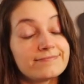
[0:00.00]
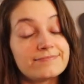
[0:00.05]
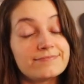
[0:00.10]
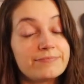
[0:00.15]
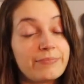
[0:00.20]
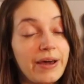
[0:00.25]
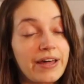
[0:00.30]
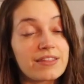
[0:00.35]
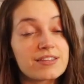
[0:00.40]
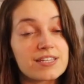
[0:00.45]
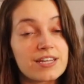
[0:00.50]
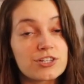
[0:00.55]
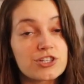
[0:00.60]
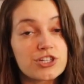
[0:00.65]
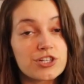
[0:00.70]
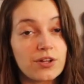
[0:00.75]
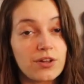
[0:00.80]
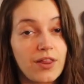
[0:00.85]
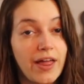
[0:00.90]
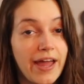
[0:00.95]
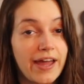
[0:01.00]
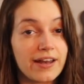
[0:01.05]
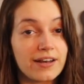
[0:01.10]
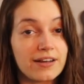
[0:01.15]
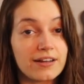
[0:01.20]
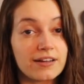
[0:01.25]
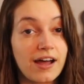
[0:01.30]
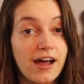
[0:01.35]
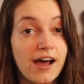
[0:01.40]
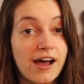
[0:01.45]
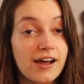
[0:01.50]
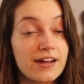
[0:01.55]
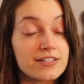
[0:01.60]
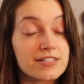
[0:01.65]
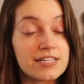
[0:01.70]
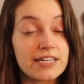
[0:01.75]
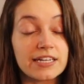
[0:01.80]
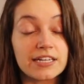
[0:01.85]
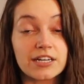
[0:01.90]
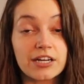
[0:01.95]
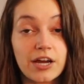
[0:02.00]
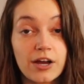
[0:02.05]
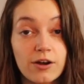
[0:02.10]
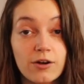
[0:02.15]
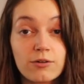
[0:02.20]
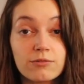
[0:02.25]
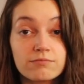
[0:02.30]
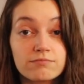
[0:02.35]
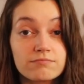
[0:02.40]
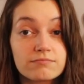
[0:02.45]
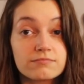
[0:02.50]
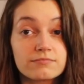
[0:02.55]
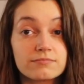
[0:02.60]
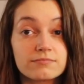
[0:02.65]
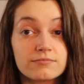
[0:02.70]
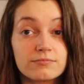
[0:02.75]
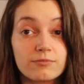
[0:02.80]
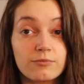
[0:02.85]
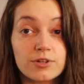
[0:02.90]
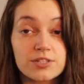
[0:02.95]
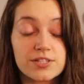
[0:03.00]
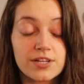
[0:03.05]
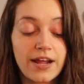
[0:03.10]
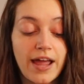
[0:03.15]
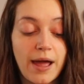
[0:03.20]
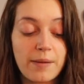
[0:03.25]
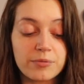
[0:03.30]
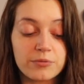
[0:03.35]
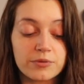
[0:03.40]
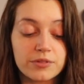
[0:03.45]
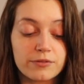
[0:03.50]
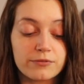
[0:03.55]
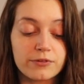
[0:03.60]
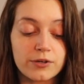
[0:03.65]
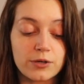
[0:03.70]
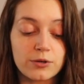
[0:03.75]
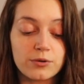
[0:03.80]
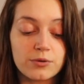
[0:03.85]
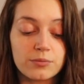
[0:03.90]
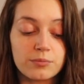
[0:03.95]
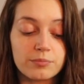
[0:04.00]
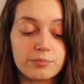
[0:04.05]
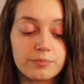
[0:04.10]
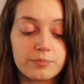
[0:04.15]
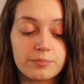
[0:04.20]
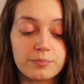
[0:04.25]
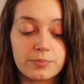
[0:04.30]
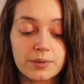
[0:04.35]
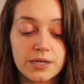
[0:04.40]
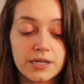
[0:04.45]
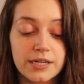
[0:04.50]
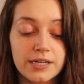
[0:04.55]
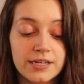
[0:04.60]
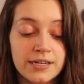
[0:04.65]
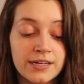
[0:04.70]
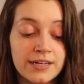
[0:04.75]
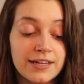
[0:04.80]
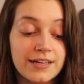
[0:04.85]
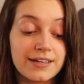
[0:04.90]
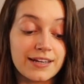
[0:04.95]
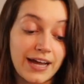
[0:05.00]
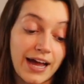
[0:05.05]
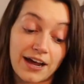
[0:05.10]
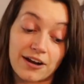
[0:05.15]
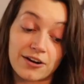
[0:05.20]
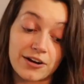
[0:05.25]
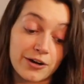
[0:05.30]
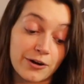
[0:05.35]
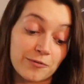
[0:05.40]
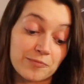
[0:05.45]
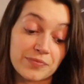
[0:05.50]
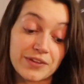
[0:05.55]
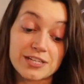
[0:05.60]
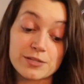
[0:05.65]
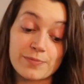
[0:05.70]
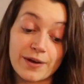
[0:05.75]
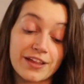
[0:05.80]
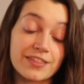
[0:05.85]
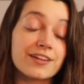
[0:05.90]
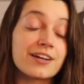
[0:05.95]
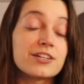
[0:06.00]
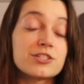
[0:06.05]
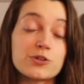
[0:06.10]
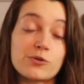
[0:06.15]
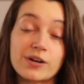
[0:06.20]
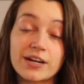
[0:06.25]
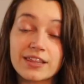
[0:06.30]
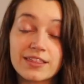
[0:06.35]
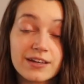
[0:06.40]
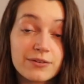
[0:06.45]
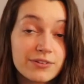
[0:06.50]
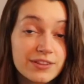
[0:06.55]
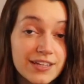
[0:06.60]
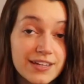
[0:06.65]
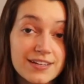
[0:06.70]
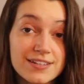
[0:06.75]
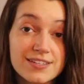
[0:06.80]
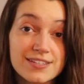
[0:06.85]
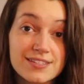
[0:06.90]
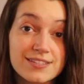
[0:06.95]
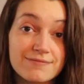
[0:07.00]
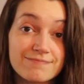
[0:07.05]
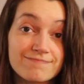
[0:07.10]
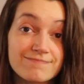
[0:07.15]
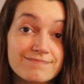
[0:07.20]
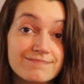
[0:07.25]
Beth said she'll let uh, Tina know what's going to happen with the vote, but I don't know. Is Beth going to do anything with this?